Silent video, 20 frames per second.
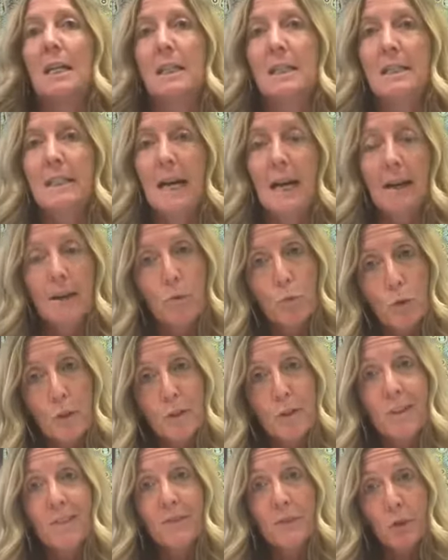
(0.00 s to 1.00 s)
Now, I
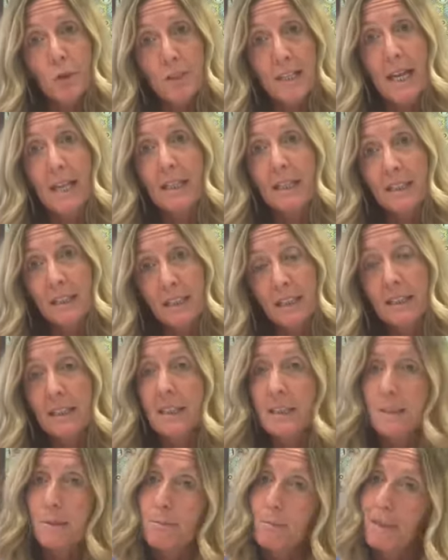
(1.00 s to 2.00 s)
wonder if there's anything
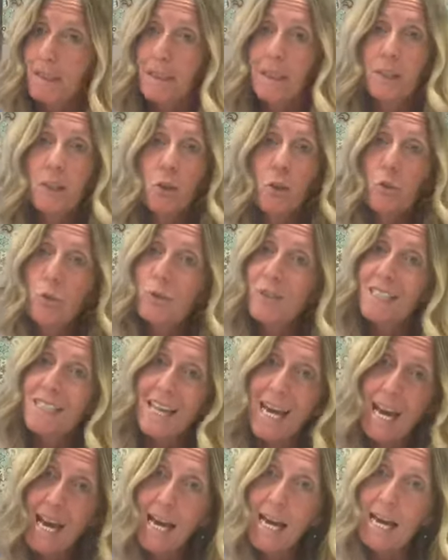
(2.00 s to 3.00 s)
that's making you
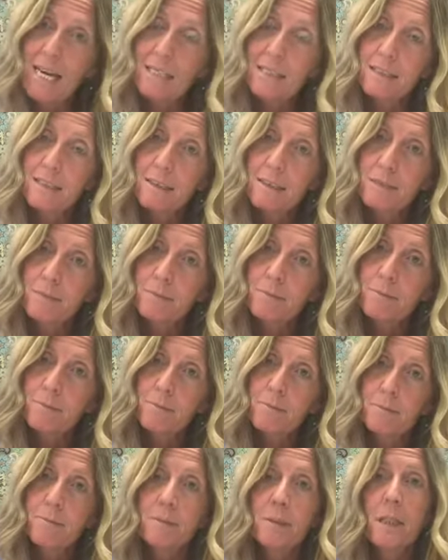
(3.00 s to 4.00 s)
sad.
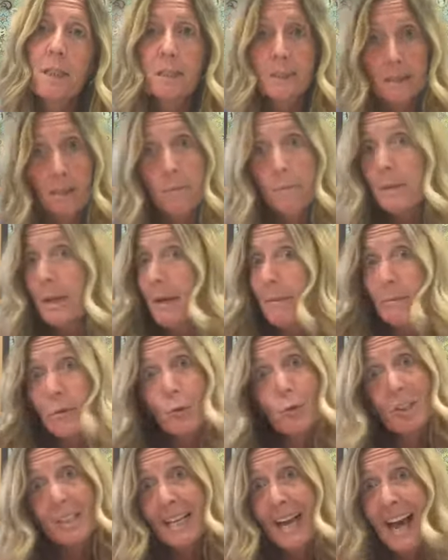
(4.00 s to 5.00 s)
Sometimes
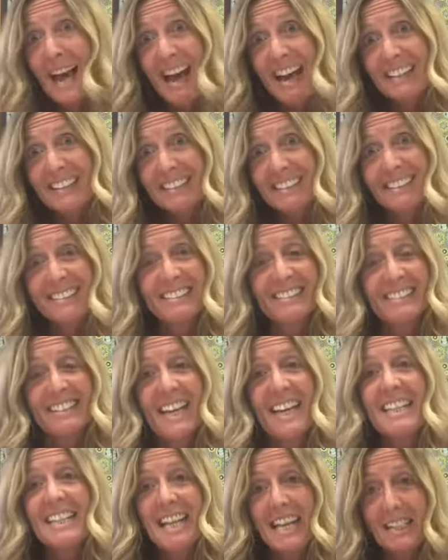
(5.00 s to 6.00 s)
we're sad,
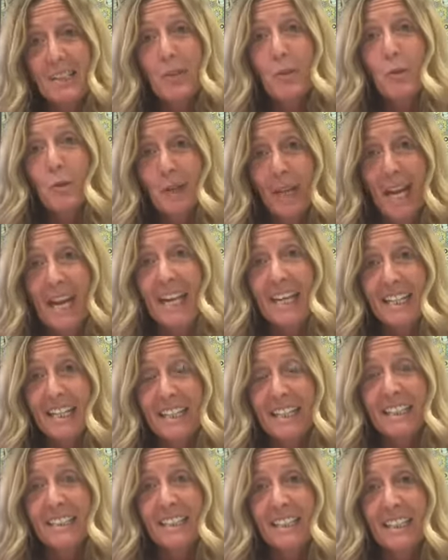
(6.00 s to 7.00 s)
and that's okay.
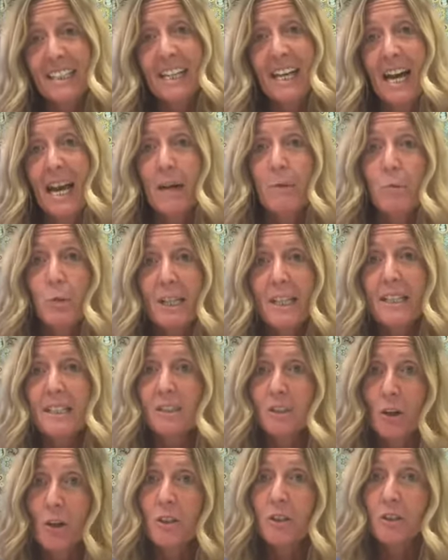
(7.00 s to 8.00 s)
And we can
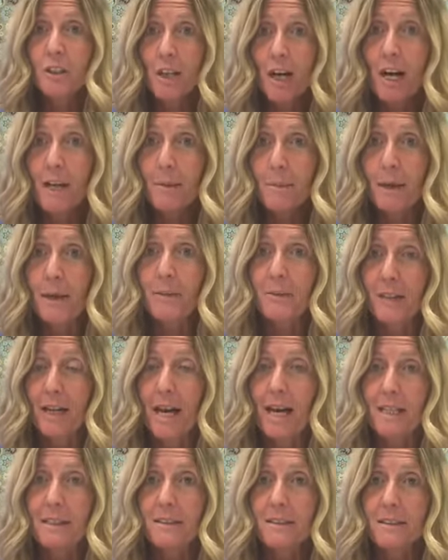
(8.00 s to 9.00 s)
talk to God about
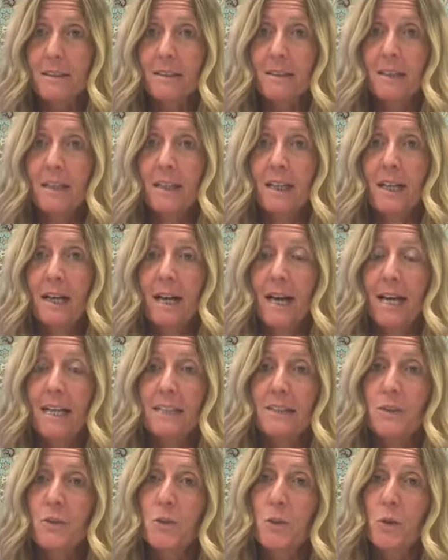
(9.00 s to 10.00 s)
that.
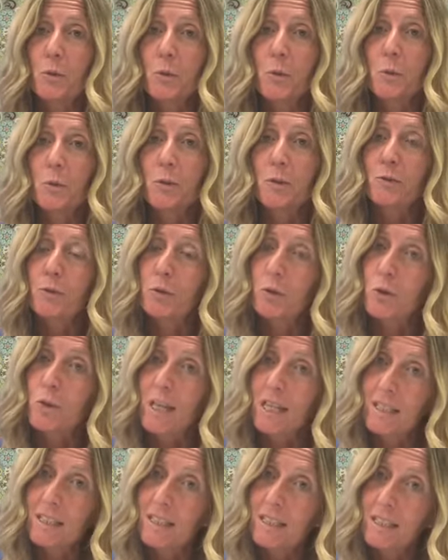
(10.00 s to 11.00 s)
And so, if there's
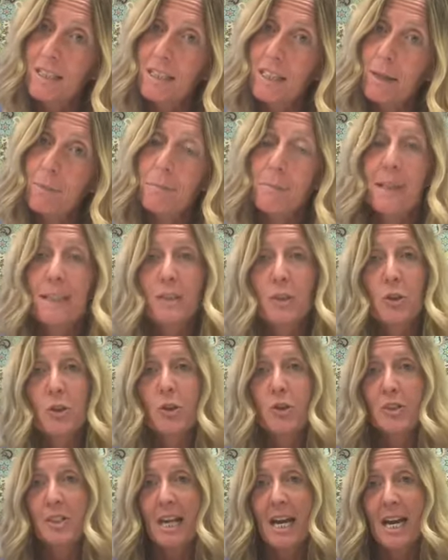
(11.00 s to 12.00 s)
anything that makes you
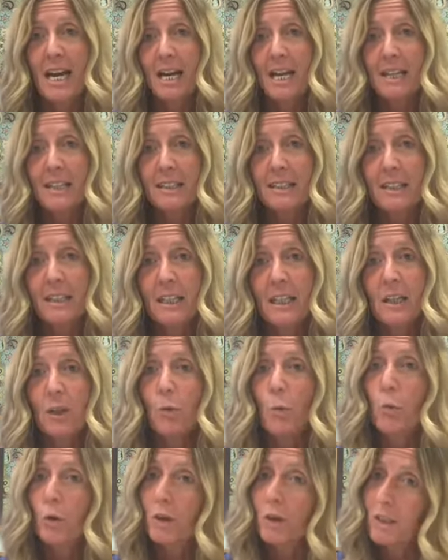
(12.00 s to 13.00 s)
sad,
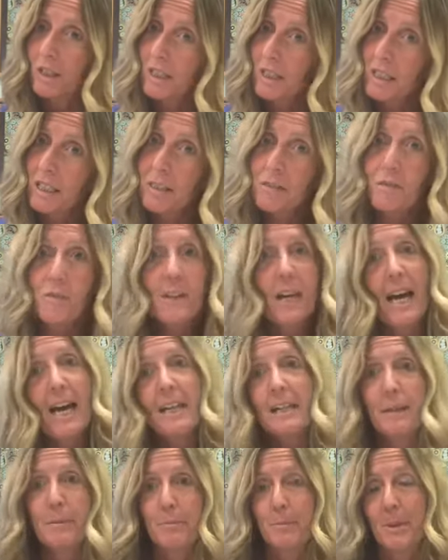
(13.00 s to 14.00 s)
we're going to lift that
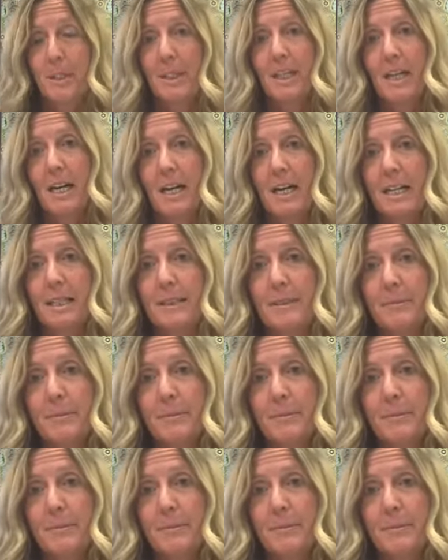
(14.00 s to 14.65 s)
up to God.